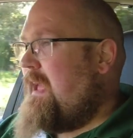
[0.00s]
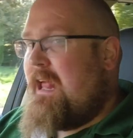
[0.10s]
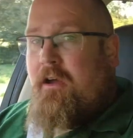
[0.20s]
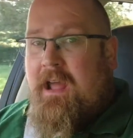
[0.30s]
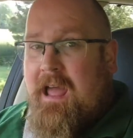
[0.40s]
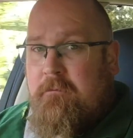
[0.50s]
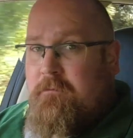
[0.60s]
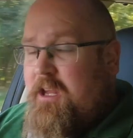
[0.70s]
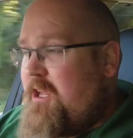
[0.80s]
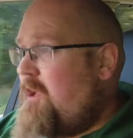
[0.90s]
and I am
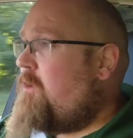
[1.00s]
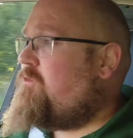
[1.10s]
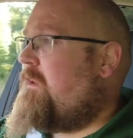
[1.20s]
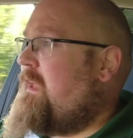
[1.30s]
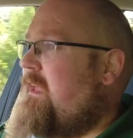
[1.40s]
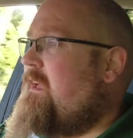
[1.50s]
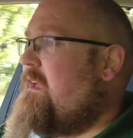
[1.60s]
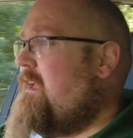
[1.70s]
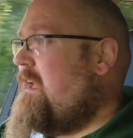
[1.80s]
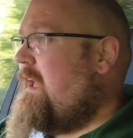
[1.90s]
hugely
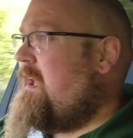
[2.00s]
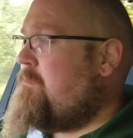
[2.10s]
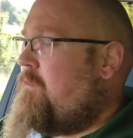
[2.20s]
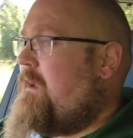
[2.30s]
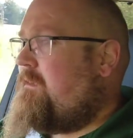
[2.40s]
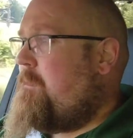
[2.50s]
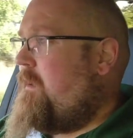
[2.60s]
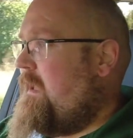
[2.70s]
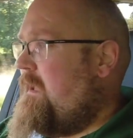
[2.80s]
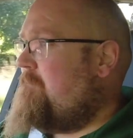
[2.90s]
impressed
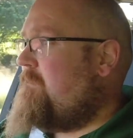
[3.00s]
by it.